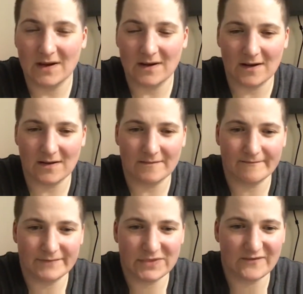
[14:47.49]

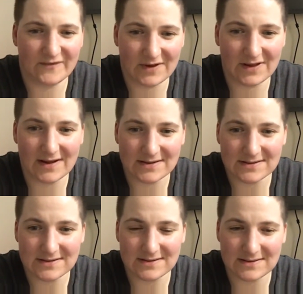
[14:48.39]
um, different
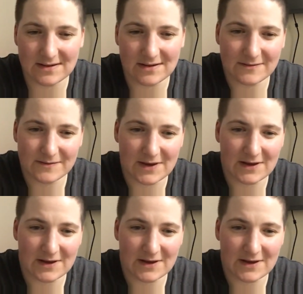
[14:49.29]
classes and stuff.